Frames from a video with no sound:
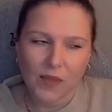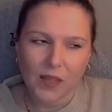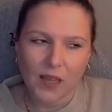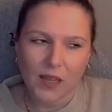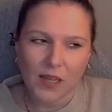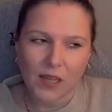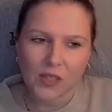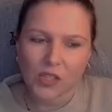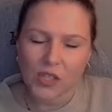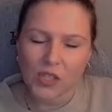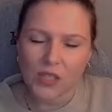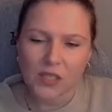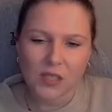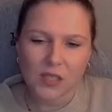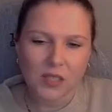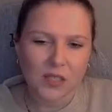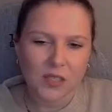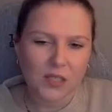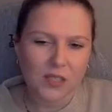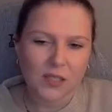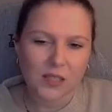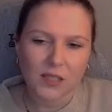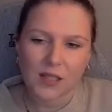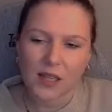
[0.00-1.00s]
just,
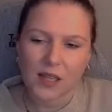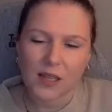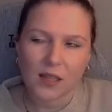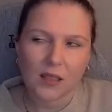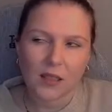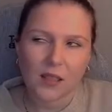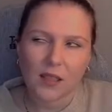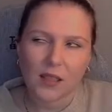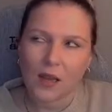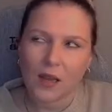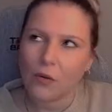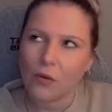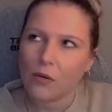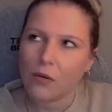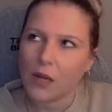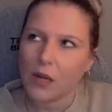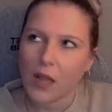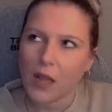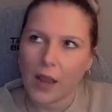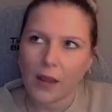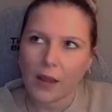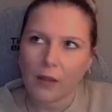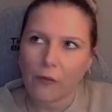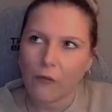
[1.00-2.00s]
like, there were
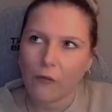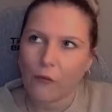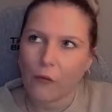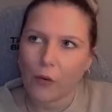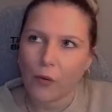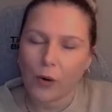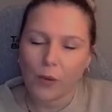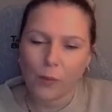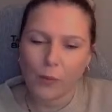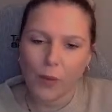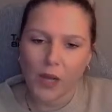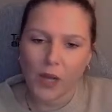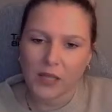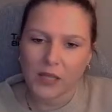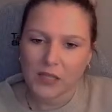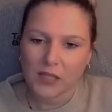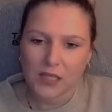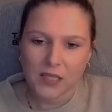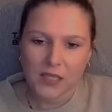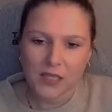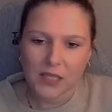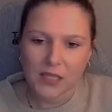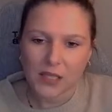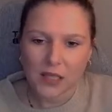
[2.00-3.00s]
like 4
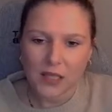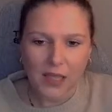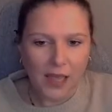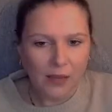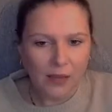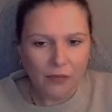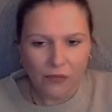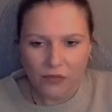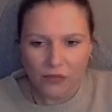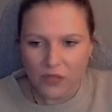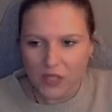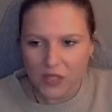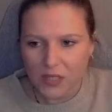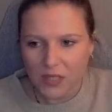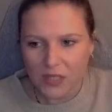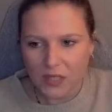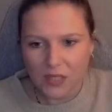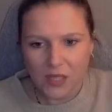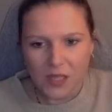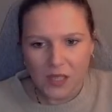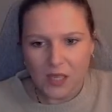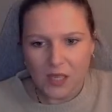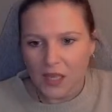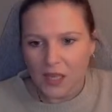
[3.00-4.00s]
months left
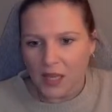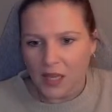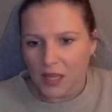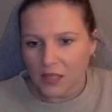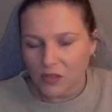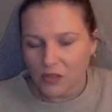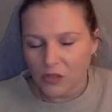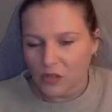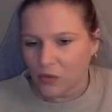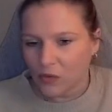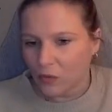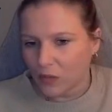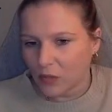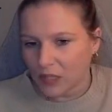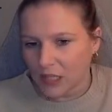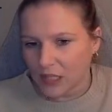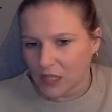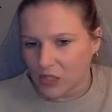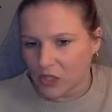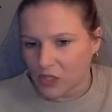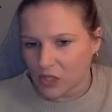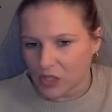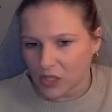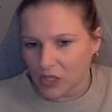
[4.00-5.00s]
into the
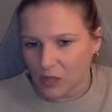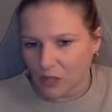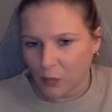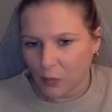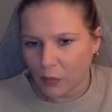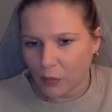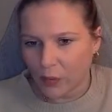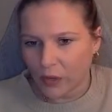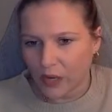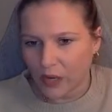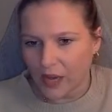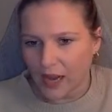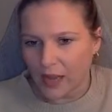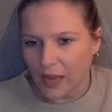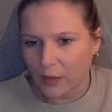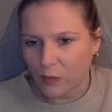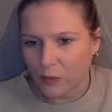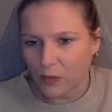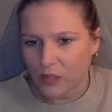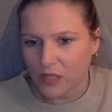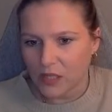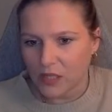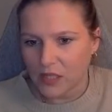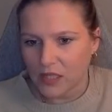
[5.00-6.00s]
relationship where I
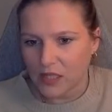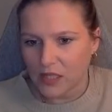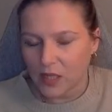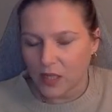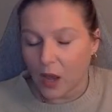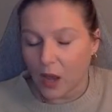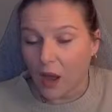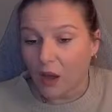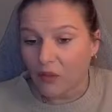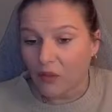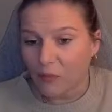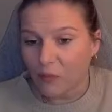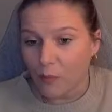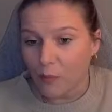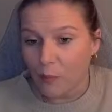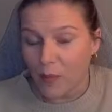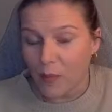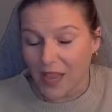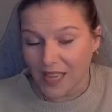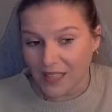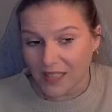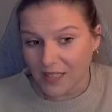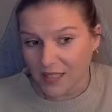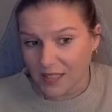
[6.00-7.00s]
was off
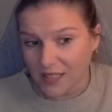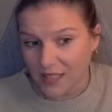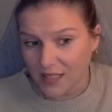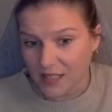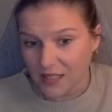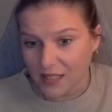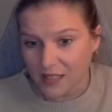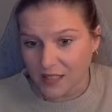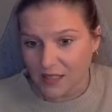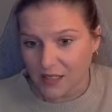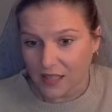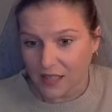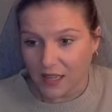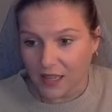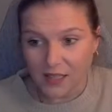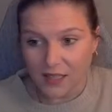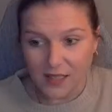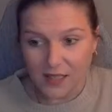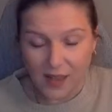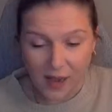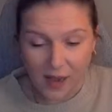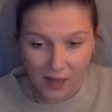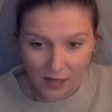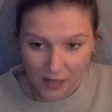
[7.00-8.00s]
meds, like
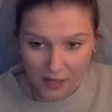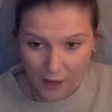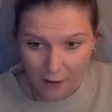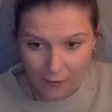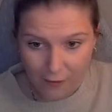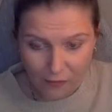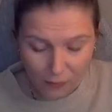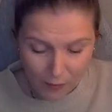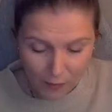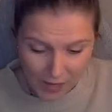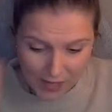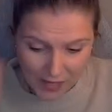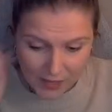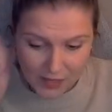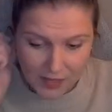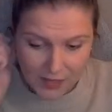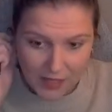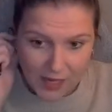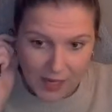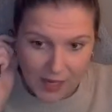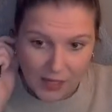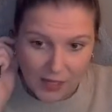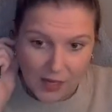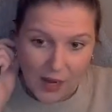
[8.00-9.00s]
entirely off meds.
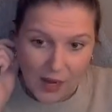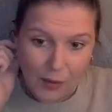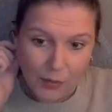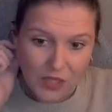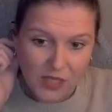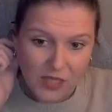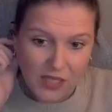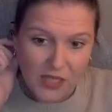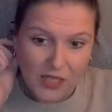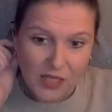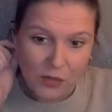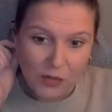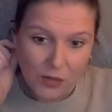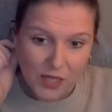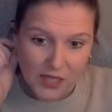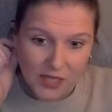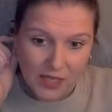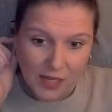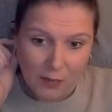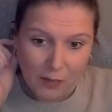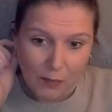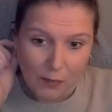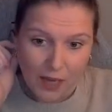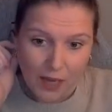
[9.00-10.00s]
I was
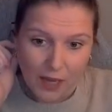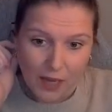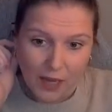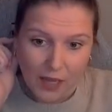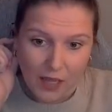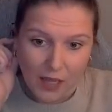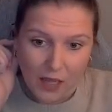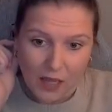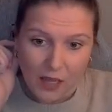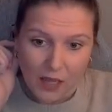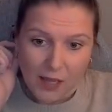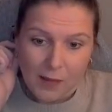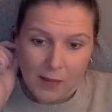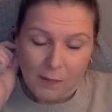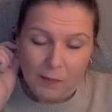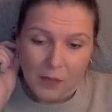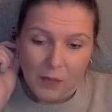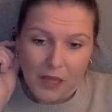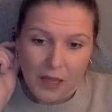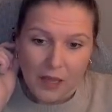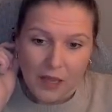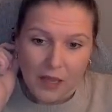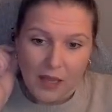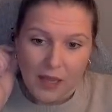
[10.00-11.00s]
decreasing my
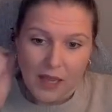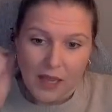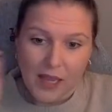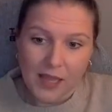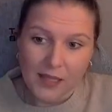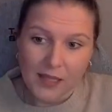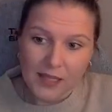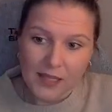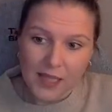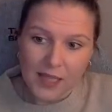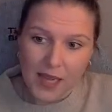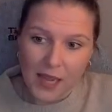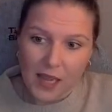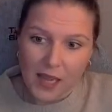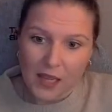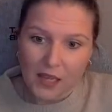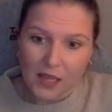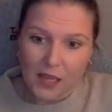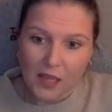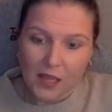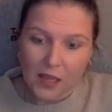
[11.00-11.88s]
intake